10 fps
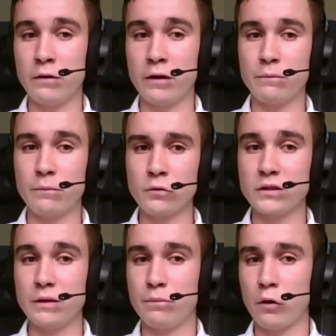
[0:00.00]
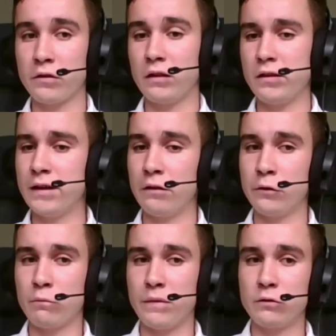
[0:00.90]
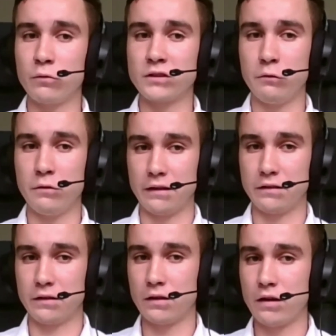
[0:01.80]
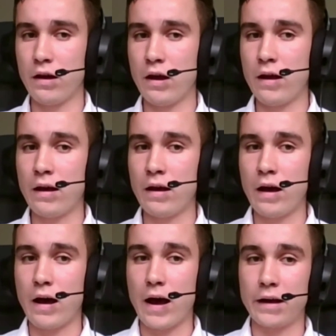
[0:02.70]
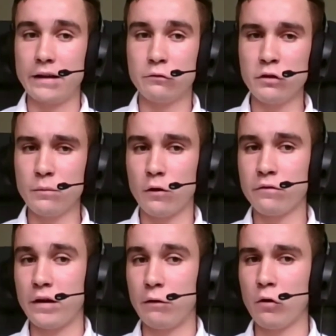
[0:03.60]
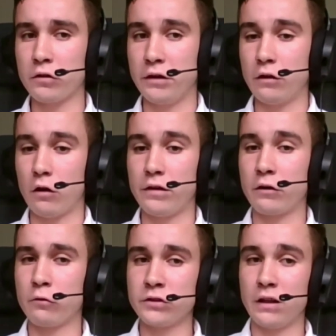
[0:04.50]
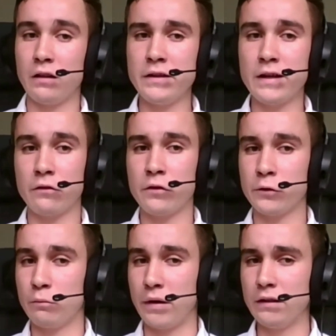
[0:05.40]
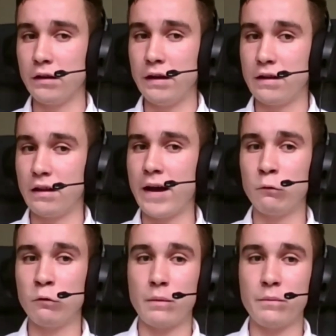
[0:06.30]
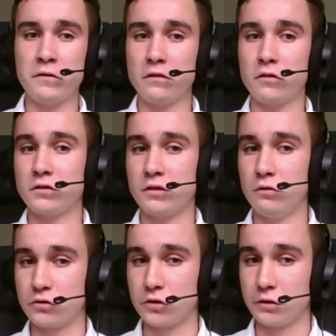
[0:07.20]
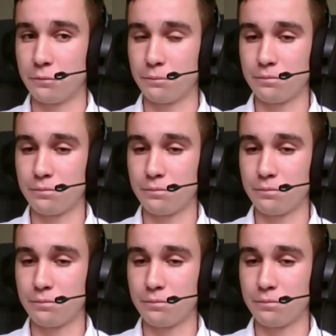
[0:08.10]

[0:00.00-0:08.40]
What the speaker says: where the most important legal document was created. I dream of working on a crucial legal document in line with American Constitution.